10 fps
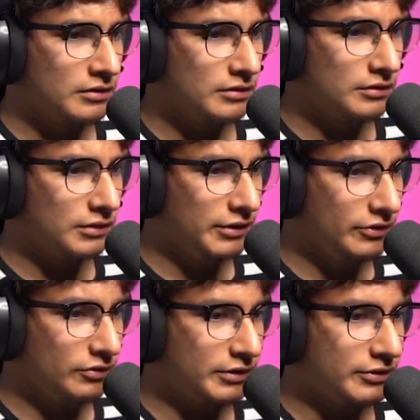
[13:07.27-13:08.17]

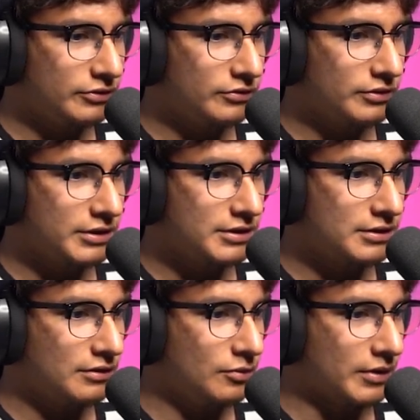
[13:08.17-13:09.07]
Literally, dude, that's...
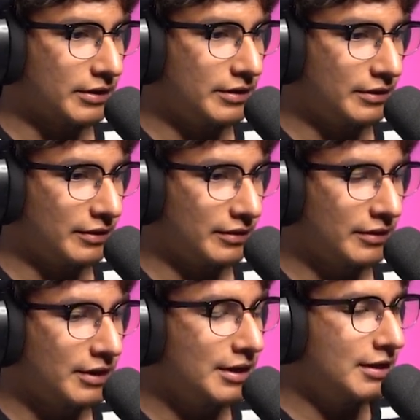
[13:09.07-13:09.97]
Oh my god.
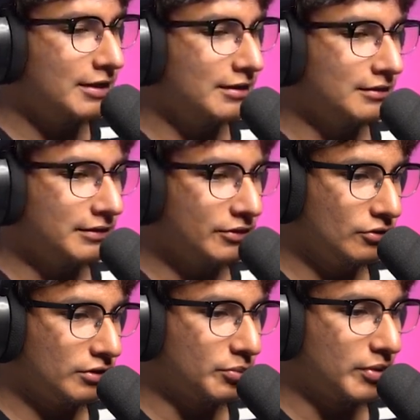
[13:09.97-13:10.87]

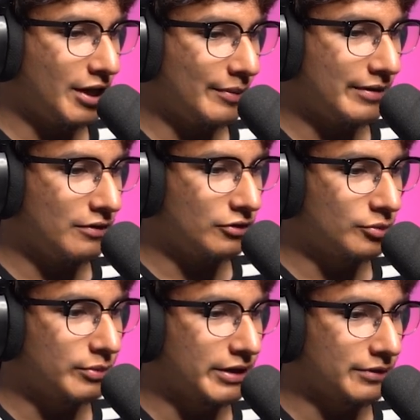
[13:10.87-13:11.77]
Literally Batman Arkham
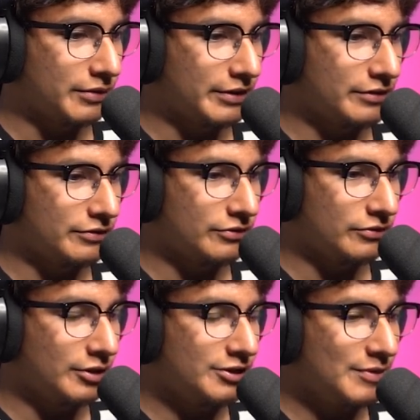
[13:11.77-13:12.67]
Knight right here,
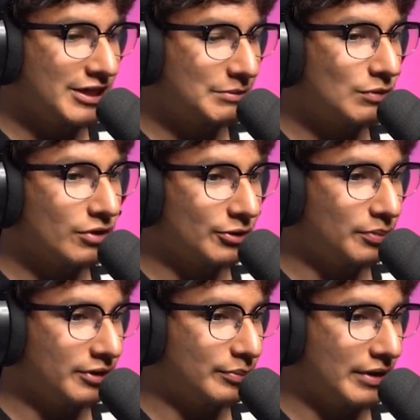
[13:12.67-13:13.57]
dude. It's making me want to
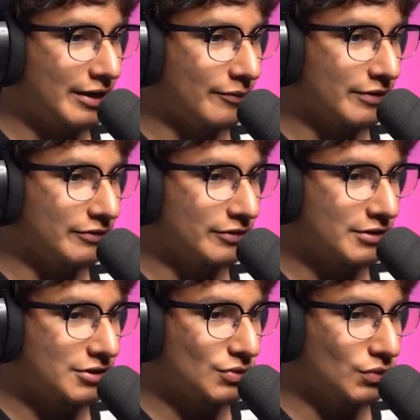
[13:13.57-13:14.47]
play Batman, dude, I
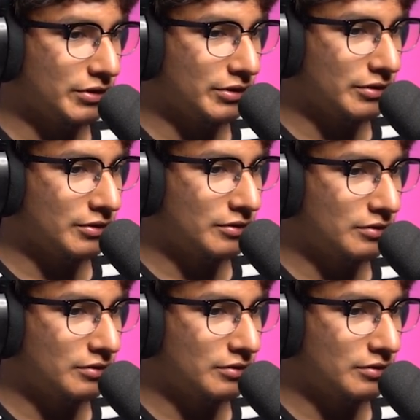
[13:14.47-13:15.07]
swear.